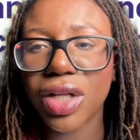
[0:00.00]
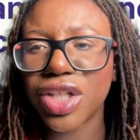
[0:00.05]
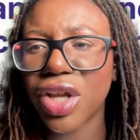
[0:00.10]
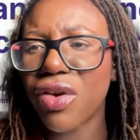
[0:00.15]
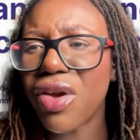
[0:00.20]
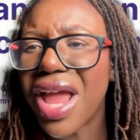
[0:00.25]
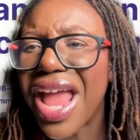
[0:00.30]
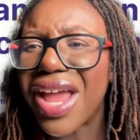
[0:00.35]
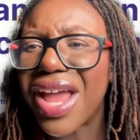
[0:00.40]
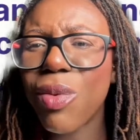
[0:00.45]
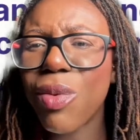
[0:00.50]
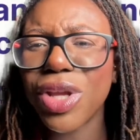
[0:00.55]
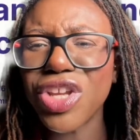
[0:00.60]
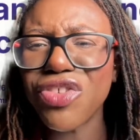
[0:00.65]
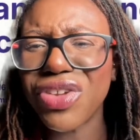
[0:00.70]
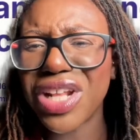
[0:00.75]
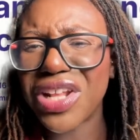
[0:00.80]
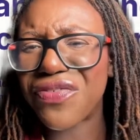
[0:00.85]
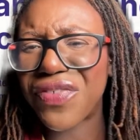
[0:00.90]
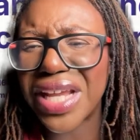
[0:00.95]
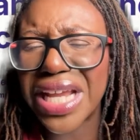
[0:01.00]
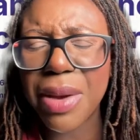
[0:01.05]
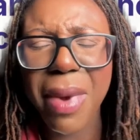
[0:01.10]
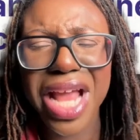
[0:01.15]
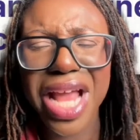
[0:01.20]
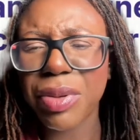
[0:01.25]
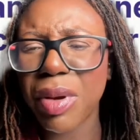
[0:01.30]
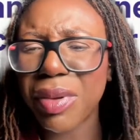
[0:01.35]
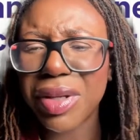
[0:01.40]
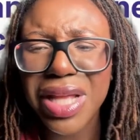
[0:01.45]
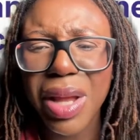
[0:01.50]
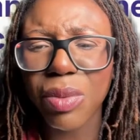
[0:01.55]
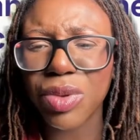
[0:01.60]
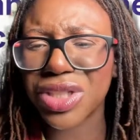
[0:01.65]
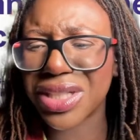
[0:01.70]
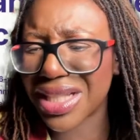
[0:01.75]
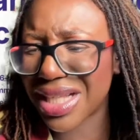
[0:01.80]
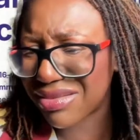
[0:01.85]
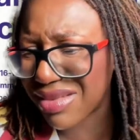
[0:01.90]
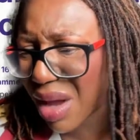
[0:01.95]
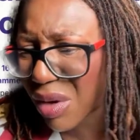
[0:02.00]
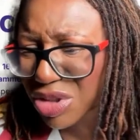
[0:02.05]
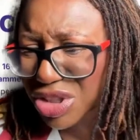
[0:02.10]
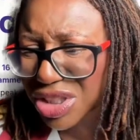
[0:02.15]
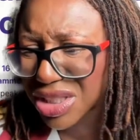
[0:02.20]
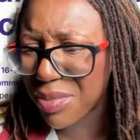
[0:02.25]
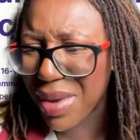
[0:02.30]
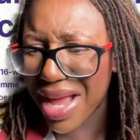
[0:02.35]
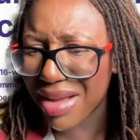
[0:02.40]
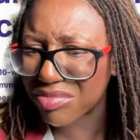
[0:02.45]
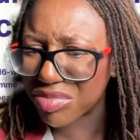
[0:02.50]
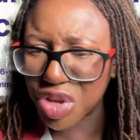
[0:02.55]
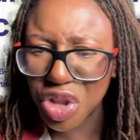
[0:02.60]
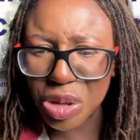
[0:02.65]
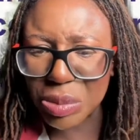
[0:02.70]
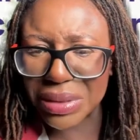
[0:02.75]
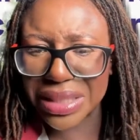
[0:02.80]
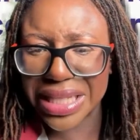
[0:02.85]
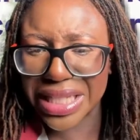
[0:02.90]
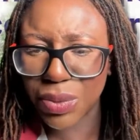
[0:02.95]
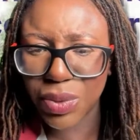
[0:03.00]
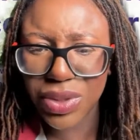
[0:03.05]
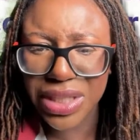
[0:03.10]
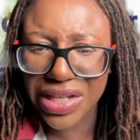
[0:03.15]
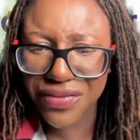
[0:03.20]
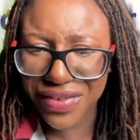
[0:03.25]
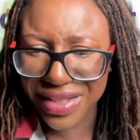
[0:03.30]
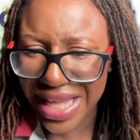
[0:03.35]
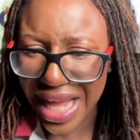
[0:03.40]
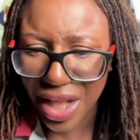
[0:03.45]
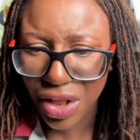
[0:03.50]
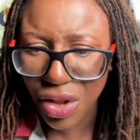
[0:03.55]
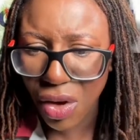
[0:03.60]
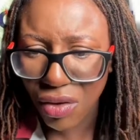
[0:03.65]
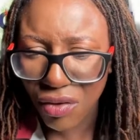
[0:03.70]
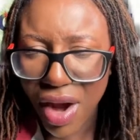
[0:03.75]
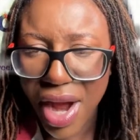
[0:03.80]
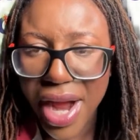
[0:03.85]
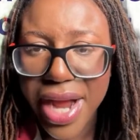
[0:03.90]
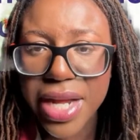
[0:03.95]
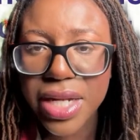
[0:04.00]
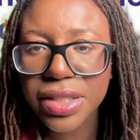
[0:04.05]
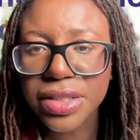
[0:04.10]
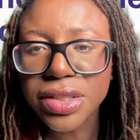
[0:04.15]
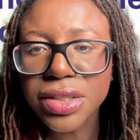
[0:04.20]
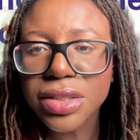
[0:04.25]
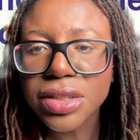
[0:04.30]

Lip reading: So when you really think about it, probably that was just about 2 minutes. It wasn't even that long, right?